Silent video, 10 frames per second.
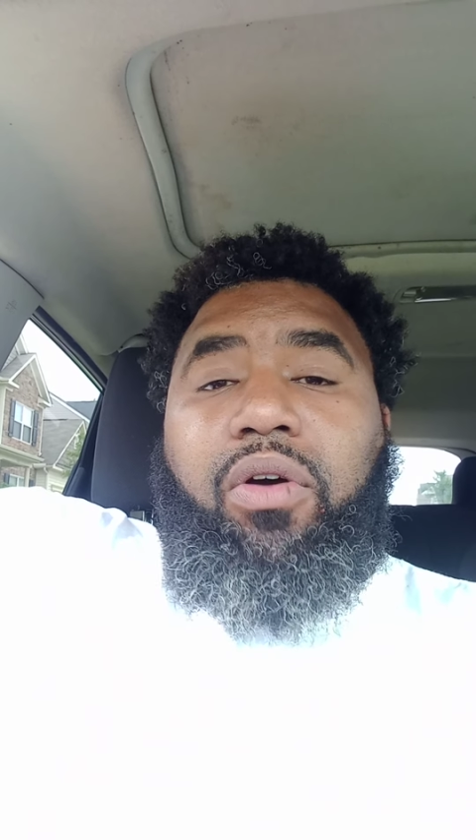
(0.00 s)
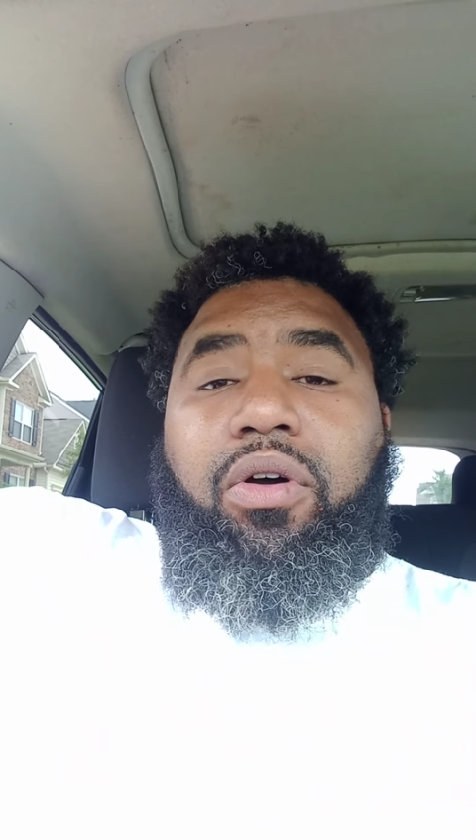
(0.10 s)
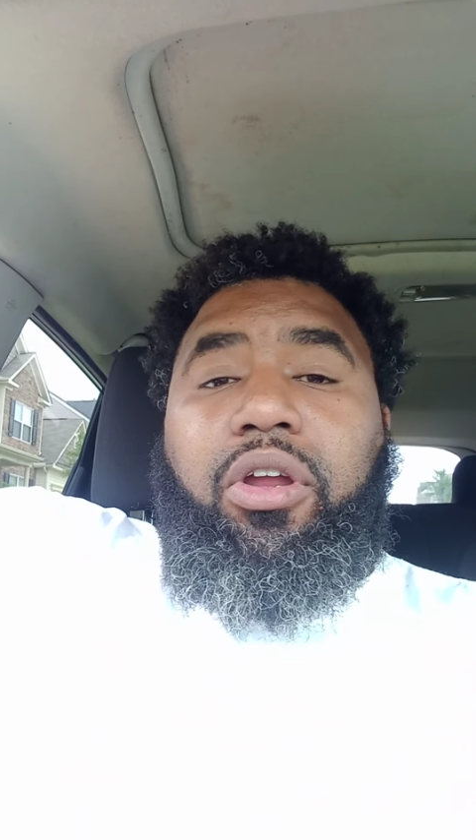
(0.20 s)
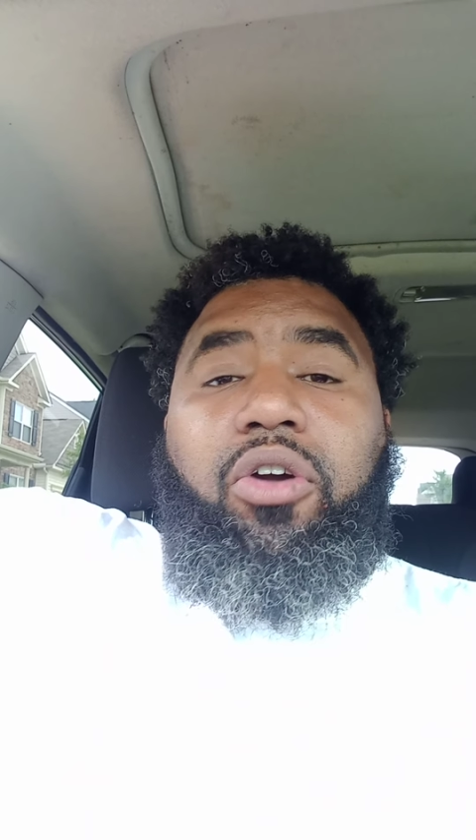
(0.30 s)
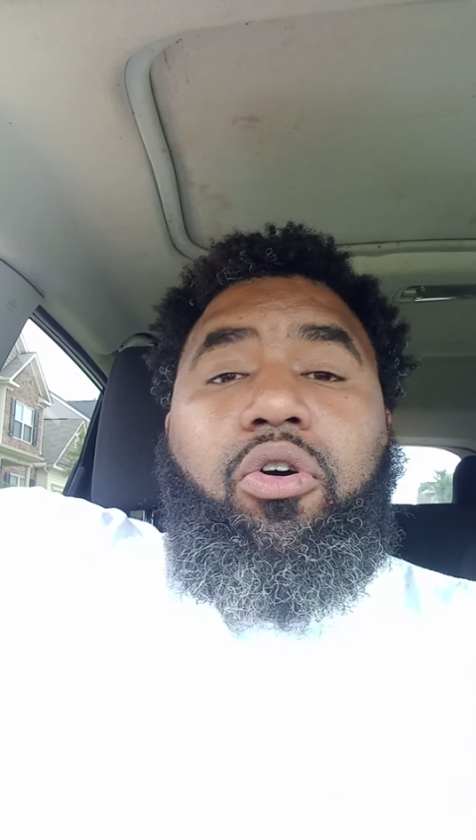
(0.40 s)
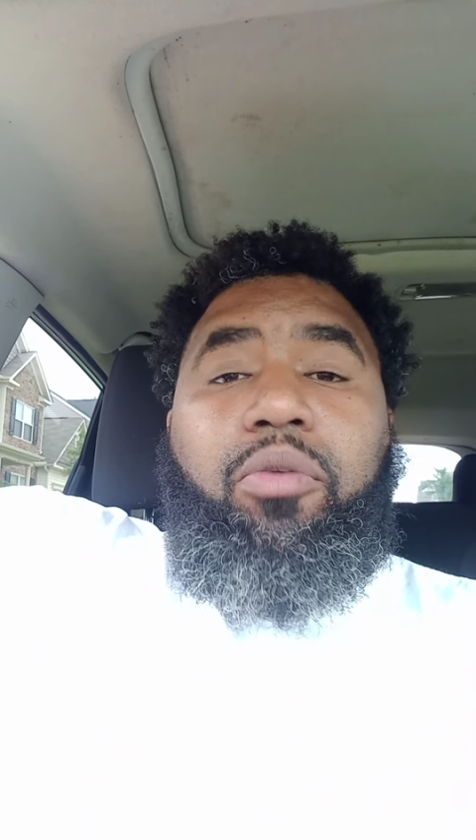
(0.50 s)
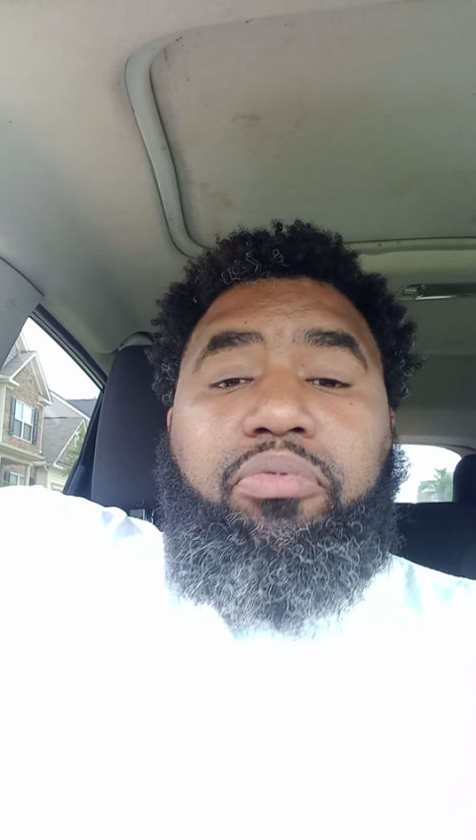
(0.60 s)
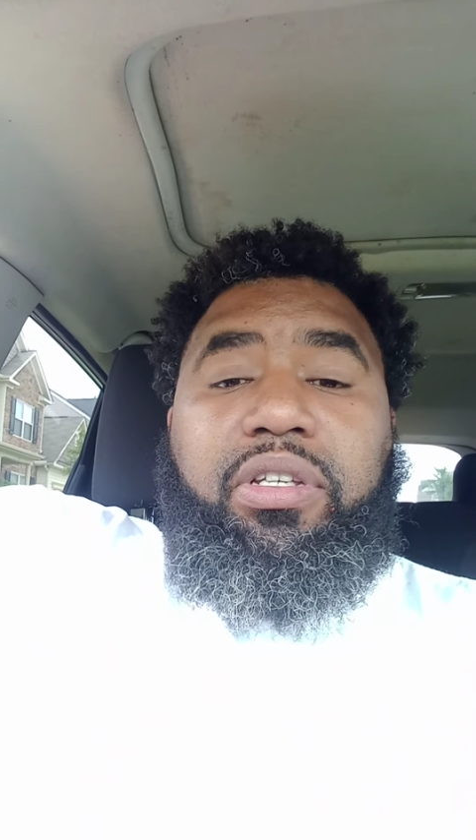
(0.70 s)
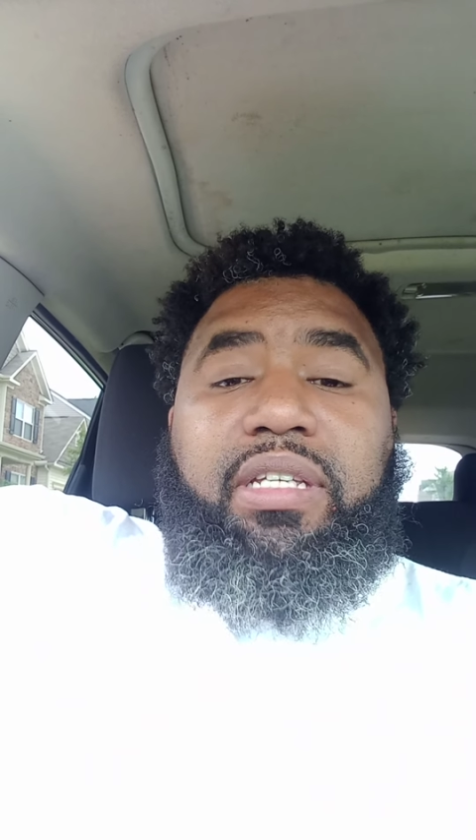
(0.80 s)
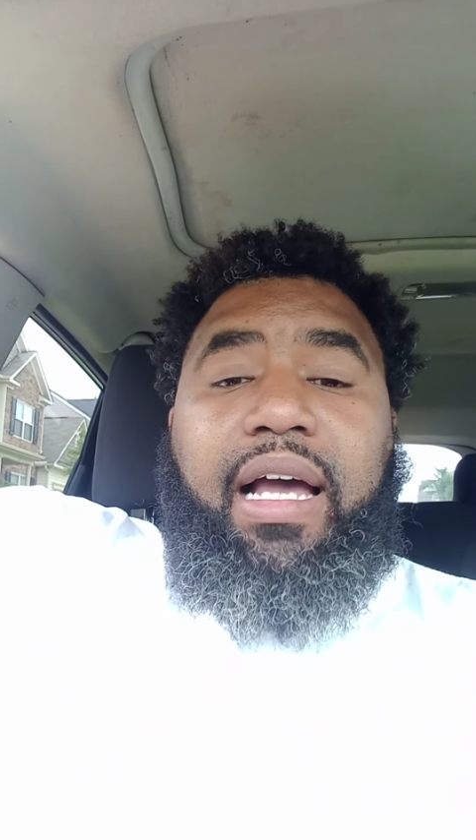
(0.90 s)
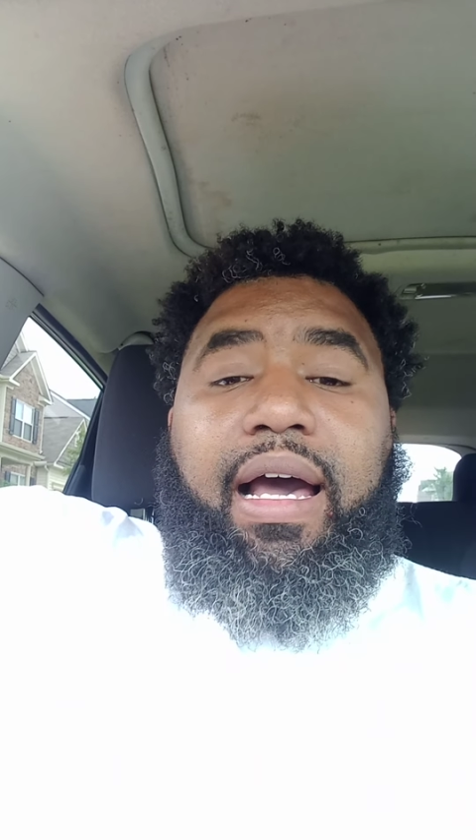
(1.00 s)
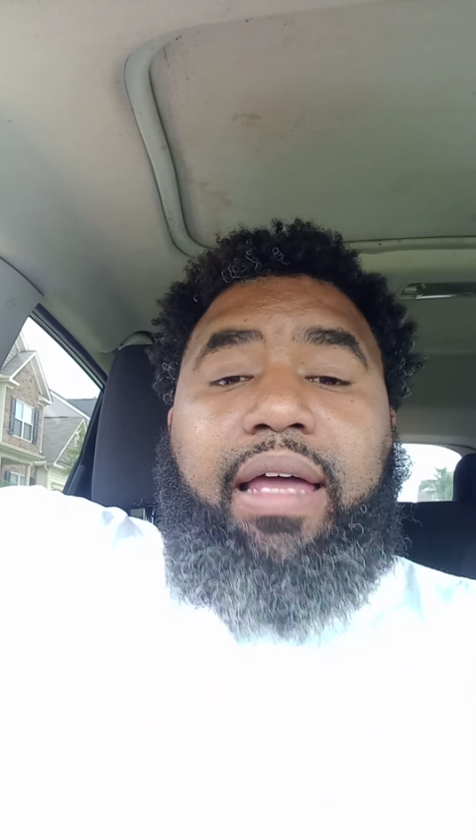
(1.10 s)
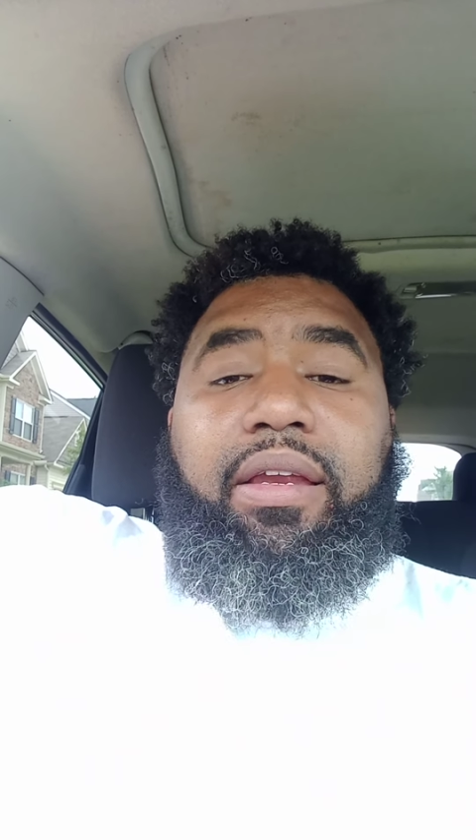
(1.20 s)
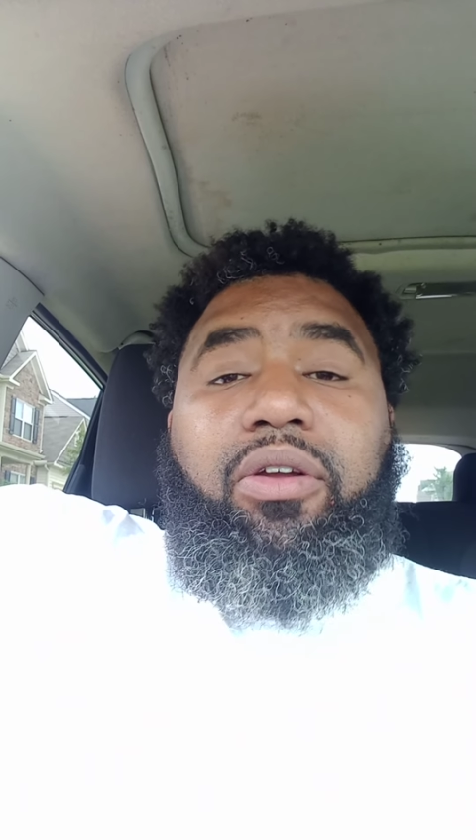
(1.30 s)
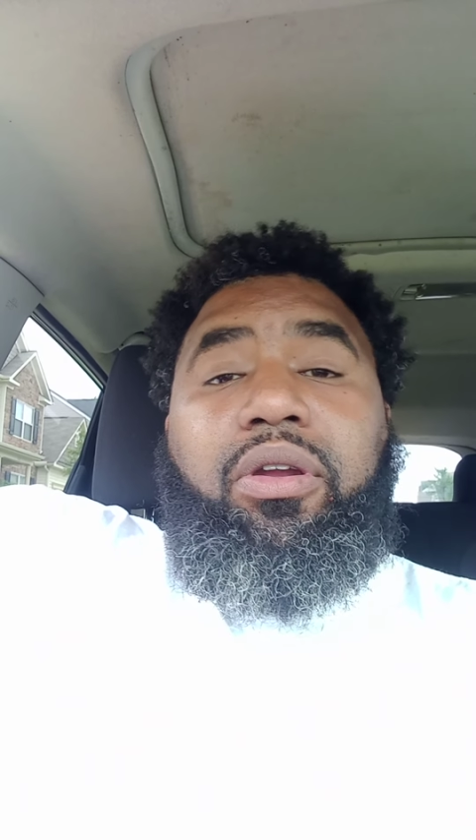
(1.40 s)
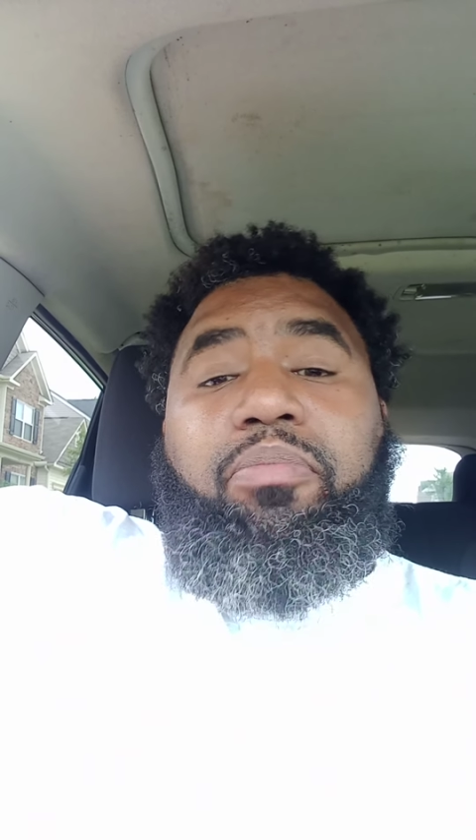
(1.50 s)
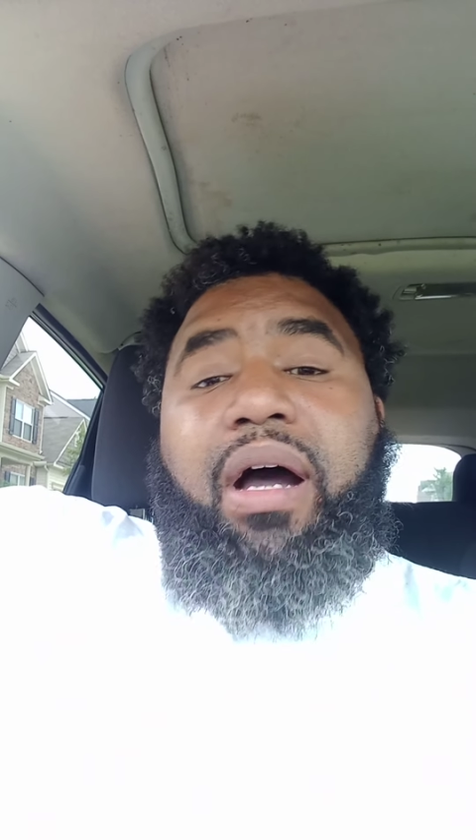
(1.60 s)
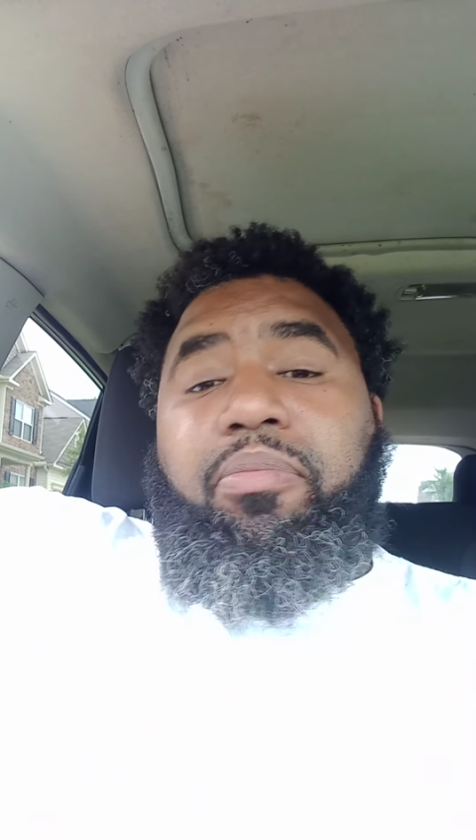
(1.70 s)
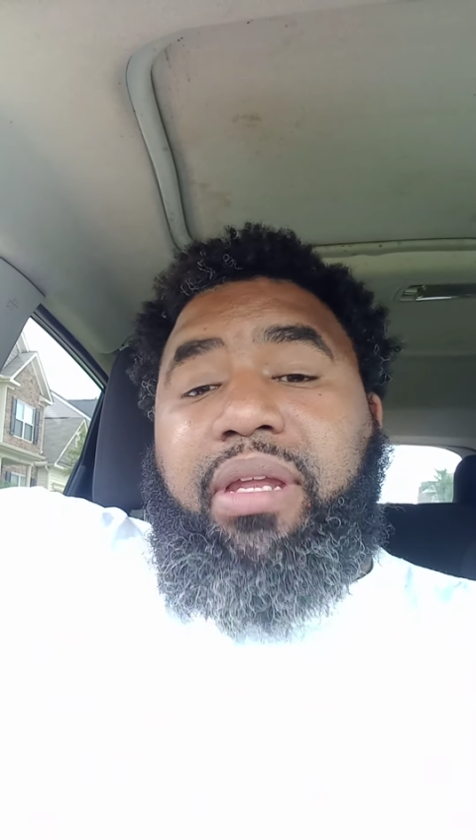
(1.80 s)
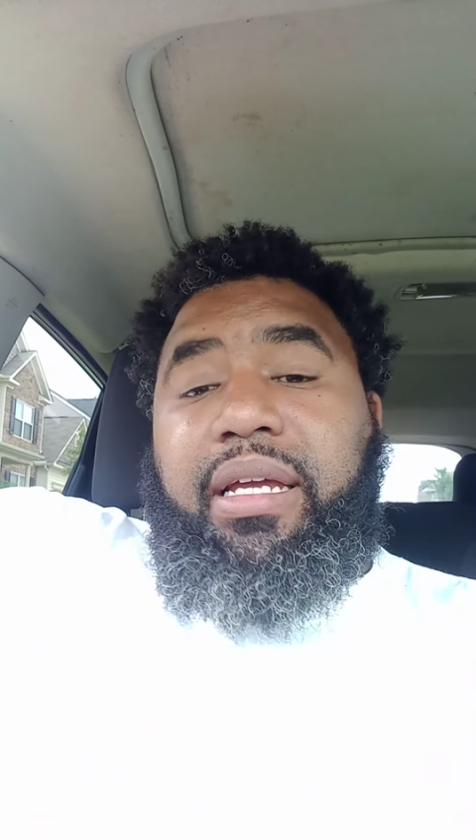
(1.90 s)
on the corporate side and on the
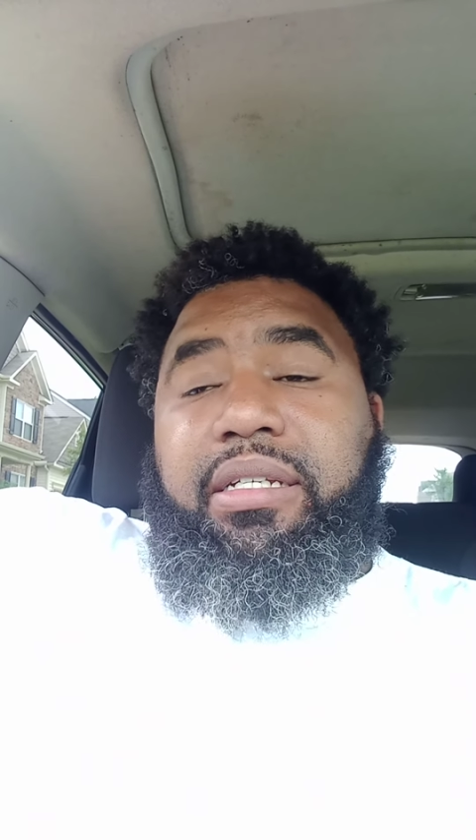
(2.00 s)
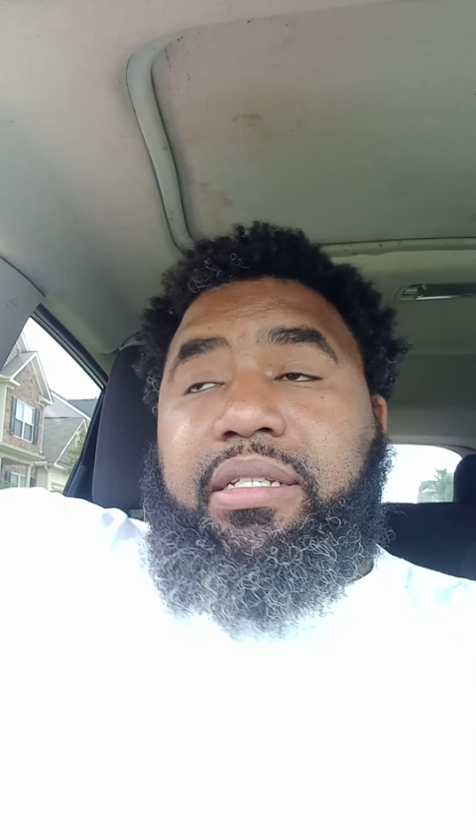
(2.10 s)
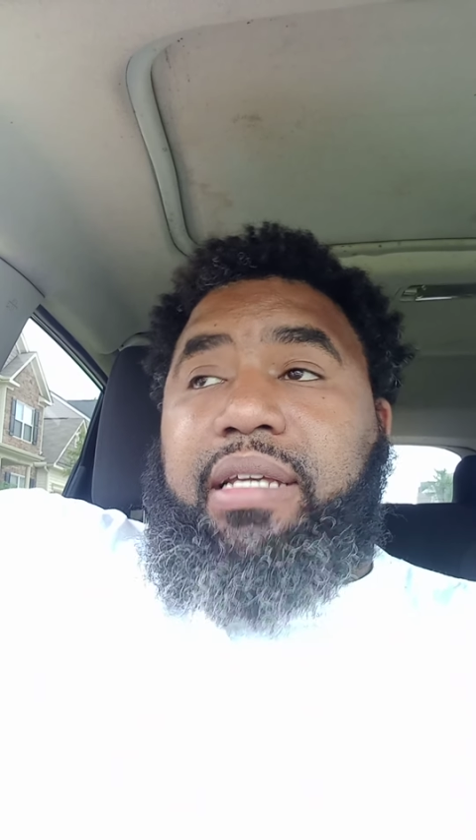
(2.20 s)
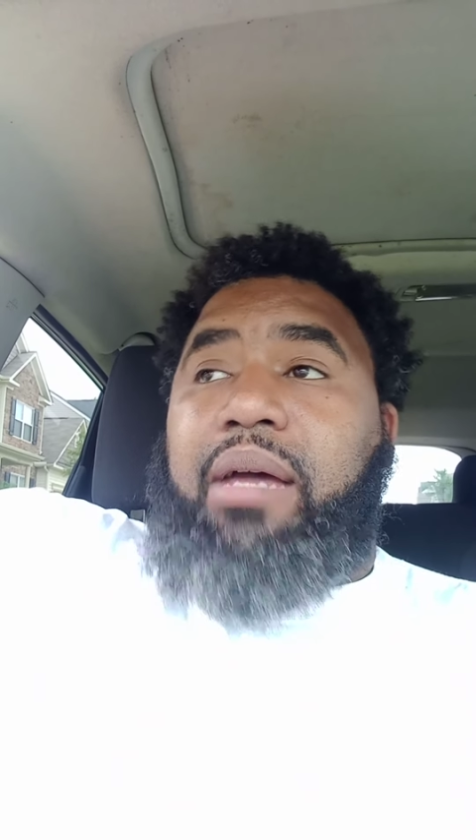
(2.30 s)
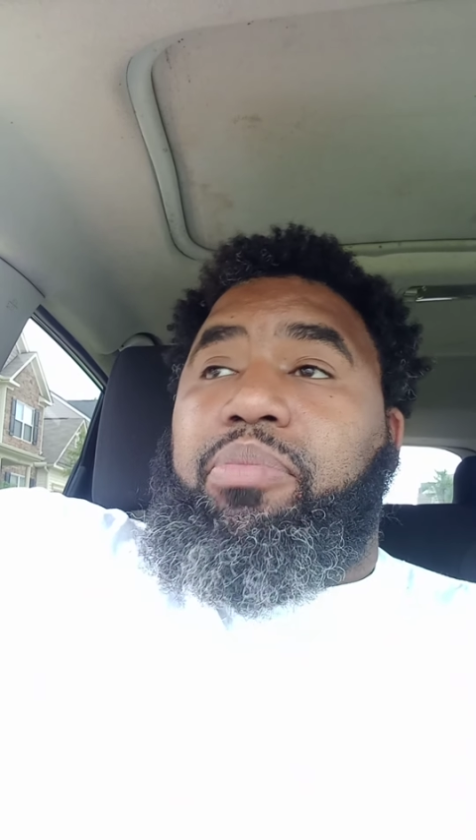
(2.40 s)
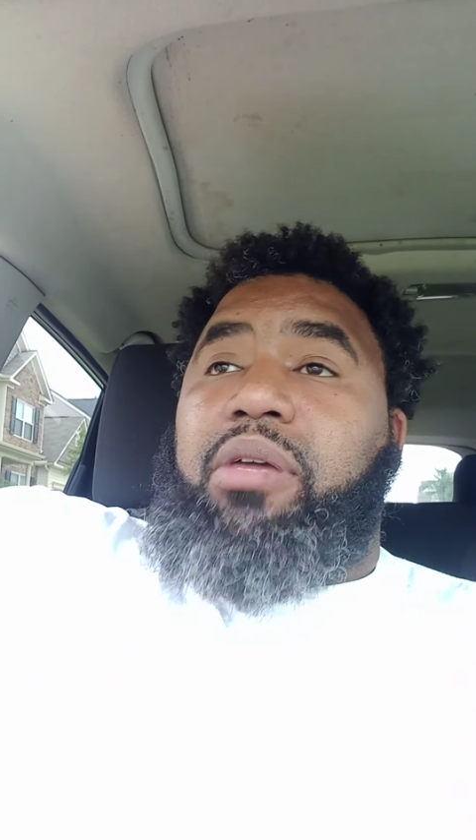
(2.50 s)
population side.